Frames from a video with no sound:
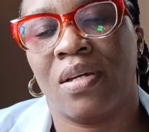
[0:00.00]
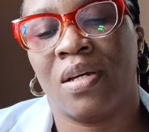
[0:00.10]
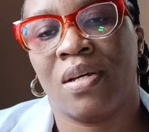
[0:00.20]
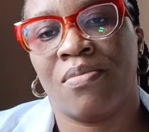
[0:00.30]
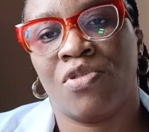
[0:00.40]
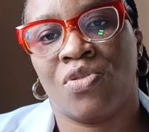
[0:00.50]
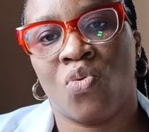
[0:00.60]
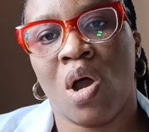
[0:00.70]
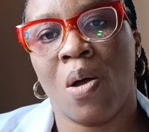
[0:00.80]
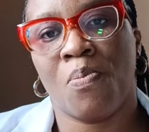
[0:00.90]

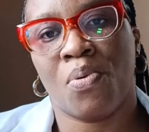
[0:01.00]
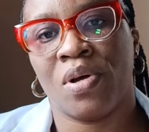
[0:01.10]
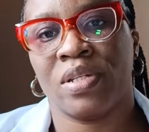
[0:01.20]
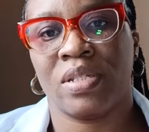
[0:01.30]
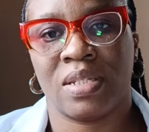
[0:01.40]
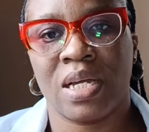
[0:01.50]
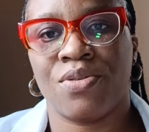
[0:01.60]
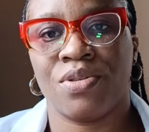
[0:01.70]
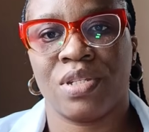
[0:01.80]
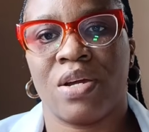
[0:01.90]

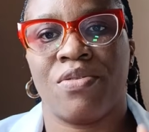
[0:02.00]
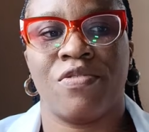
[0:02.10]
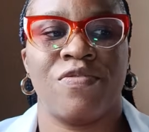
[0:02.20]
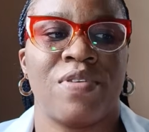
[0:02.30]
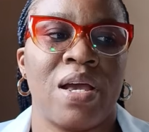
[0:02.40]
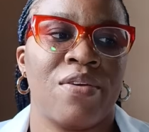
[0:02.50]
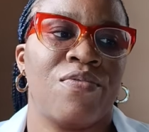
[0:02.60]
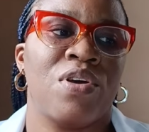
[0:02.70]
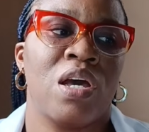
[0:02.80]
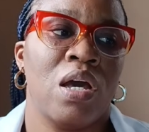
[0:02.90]

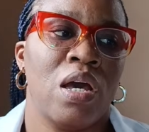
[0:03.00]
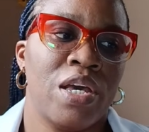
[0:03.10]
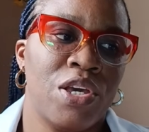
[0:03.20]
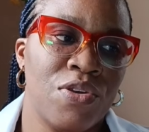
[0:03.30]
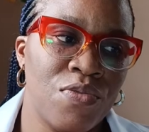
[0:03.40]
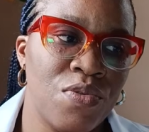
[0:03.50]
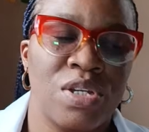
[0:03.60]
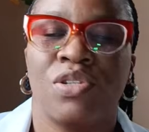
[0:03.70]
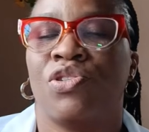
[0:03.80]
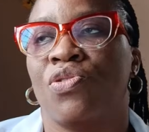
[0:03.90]
1.005 in
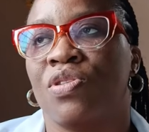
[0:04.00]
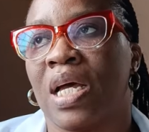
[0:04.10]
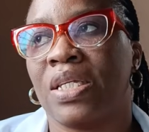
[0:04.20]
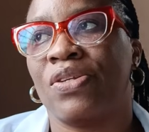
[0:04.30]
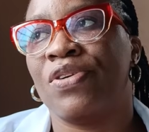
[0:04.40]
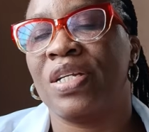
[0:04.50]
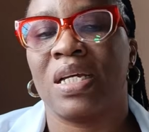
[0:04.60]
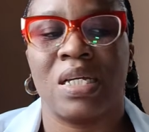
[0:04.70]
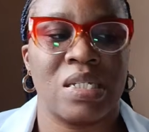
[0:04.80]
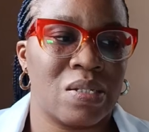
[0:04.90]
urine shows that
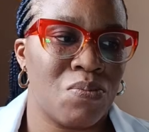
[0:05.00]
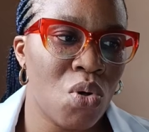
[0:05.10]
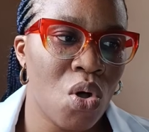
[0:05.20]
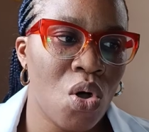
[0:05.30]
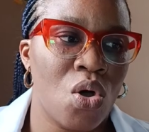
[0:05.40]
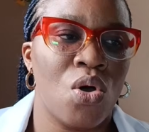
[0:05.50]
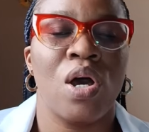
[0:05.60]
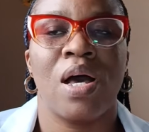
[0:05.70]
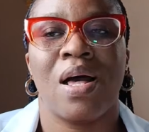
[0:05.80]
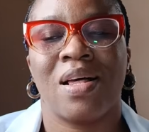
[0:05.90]
urine is more
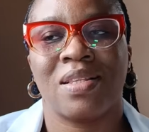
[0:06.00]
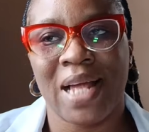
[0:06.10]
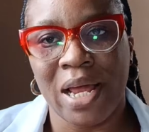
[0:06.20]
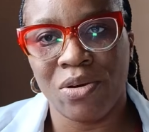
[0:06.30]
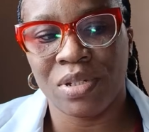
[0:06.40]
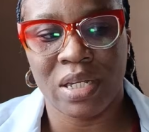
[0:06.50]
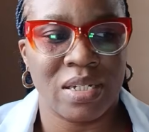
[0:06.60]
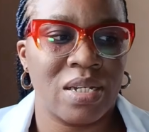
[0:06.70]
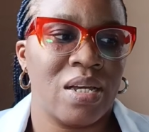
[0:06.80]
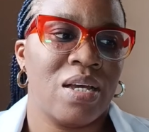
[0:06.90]

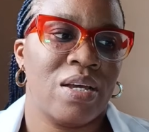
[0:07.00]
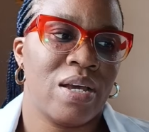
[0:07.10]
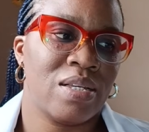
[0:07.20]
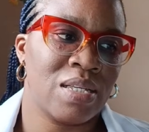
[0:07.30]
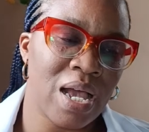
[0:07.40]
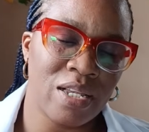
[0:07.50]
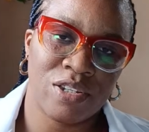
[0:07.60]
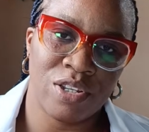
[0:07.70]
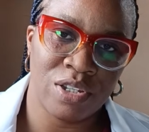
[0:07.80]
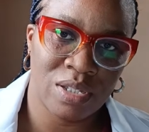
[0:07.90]
diluted.
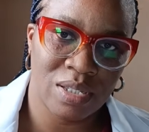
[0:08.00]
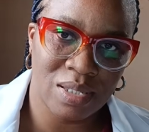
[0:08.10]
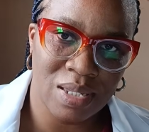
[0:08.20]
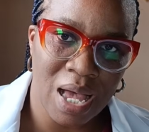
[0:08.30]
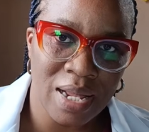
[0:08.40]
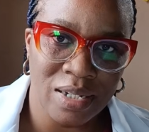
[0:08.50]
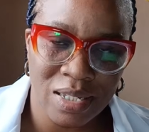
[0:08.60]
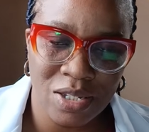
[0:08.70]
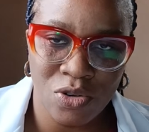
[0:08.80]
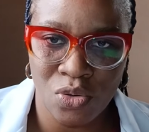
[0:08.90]
And
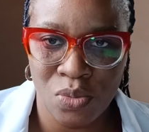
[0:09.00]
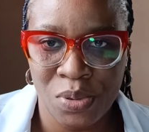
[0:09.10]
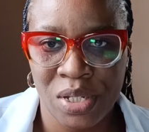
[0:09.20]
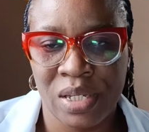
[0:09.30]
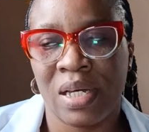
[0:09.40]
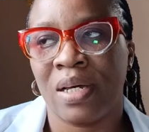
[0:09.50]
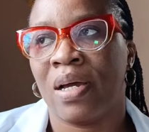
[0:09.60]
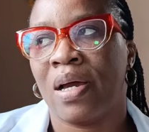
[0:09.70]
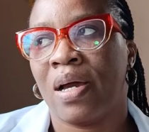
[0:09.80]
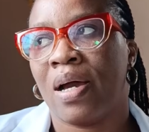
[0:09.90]
this could be
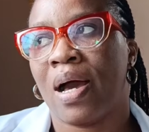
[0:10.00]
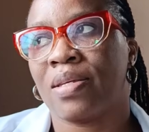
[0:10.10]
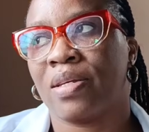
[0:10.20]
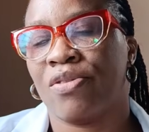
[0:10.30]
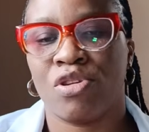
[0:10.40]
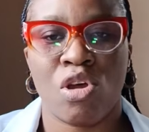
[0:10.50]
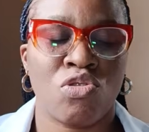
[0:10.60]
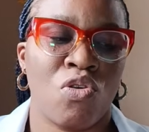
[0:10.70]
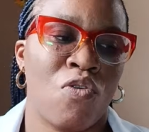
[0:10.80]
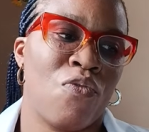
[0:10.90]
as a
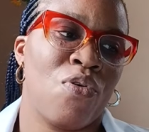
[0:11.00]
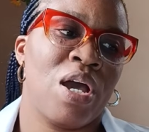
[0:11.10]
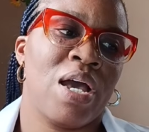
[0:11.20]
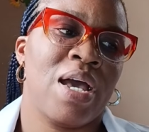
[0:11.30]
result of